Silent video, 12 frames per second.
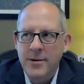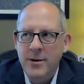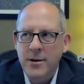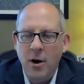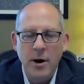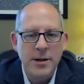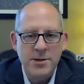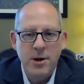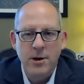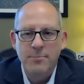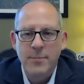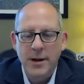
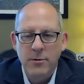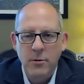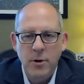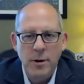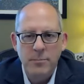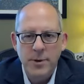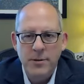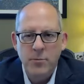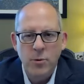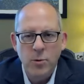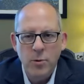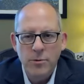Arkansas. I grew up in
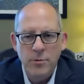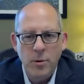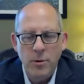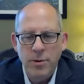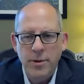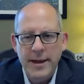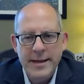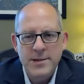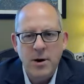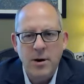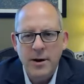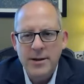rural Northeast
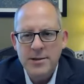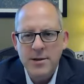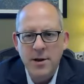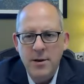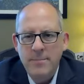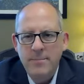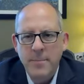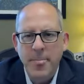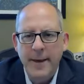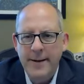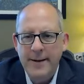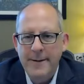Arkansas,
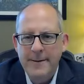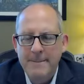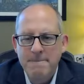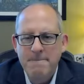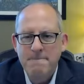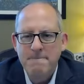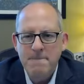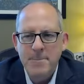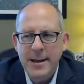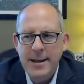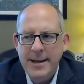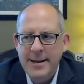
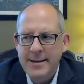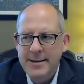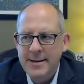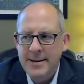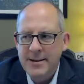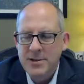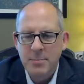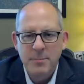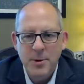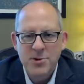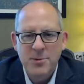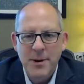and spent
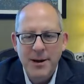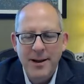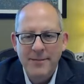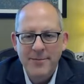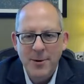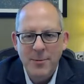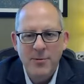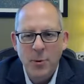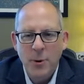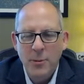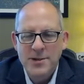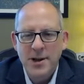most of my life there before
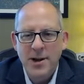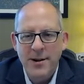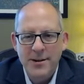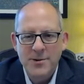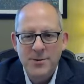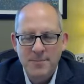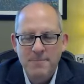I went to college.